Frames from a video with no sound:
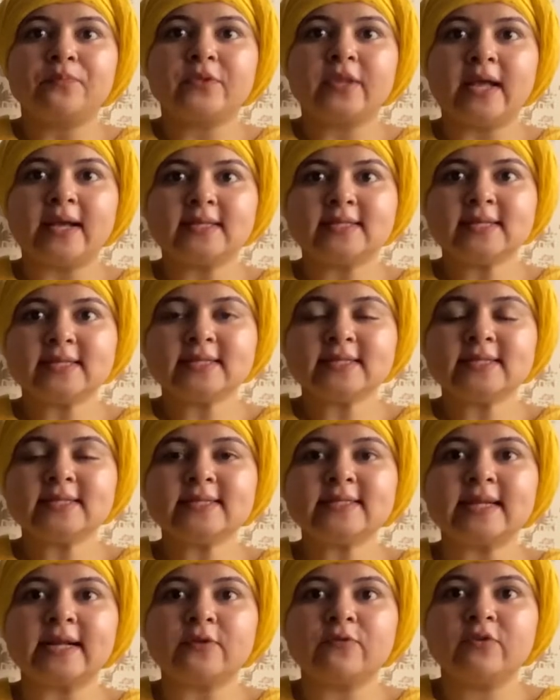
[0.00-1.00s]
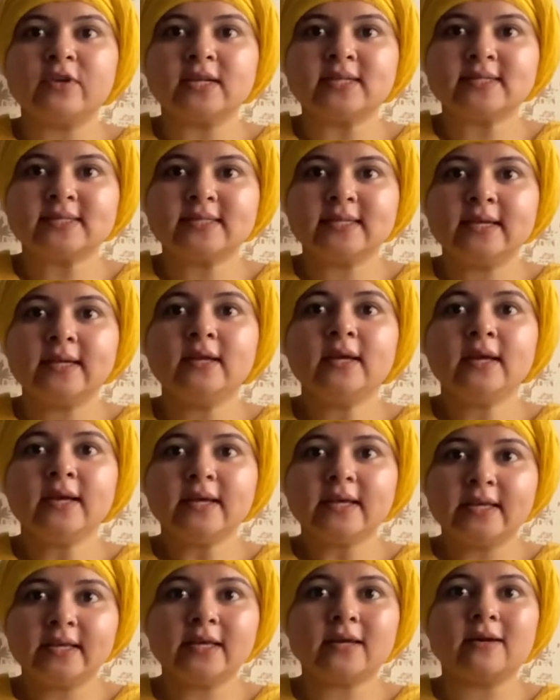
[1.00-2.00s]
the existence that we are seeing
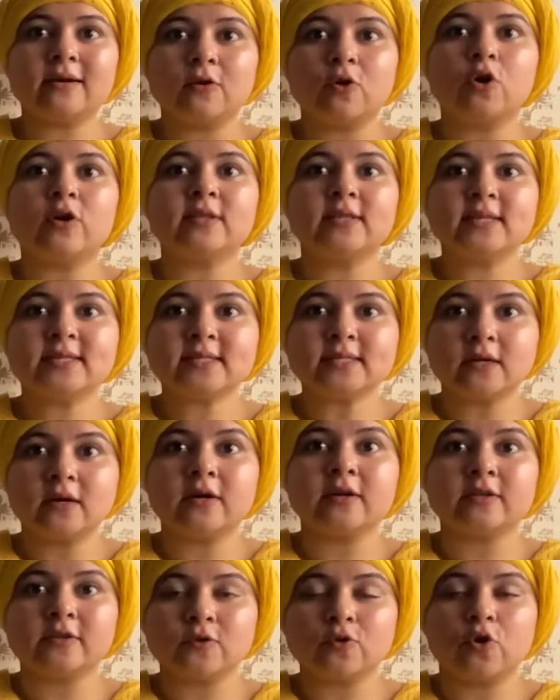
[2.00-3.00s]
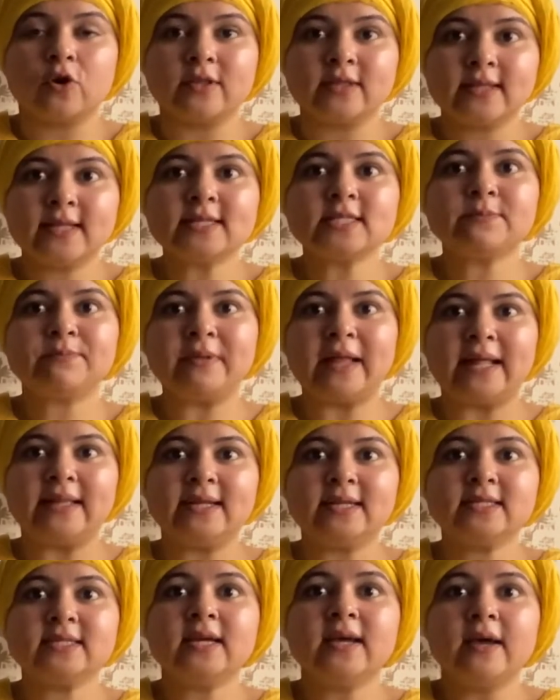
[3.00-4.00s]
here on this earth, on this
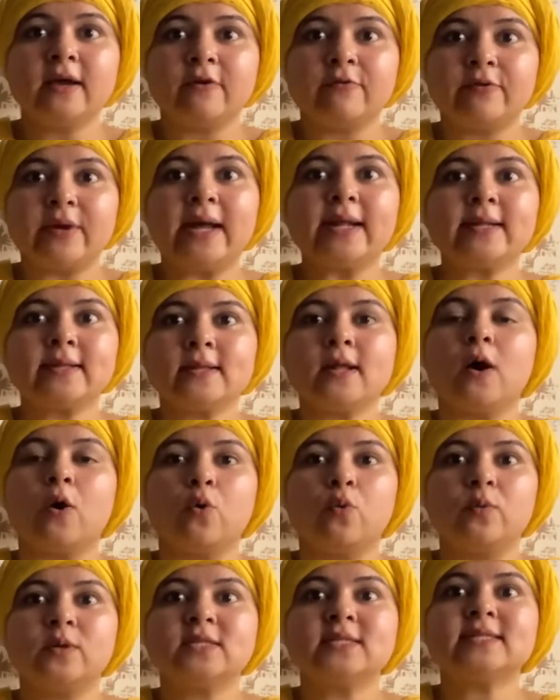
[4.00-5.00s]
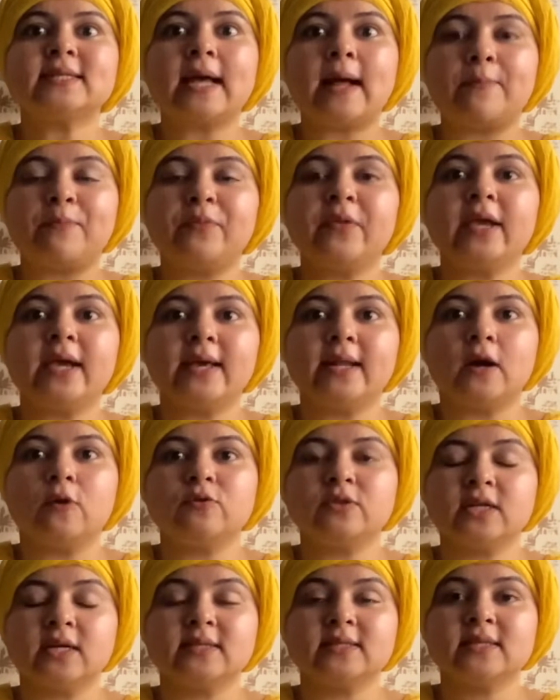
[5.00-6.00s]
planet right now, which is happening
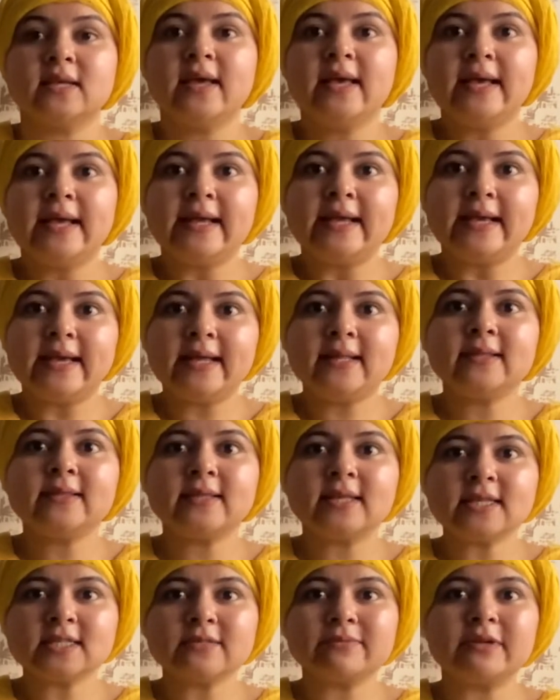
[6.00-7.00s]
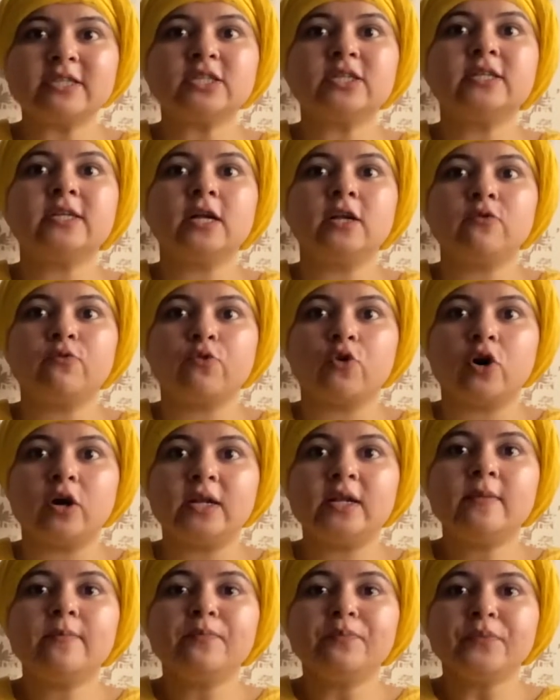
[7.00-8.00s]
around us. In this material world,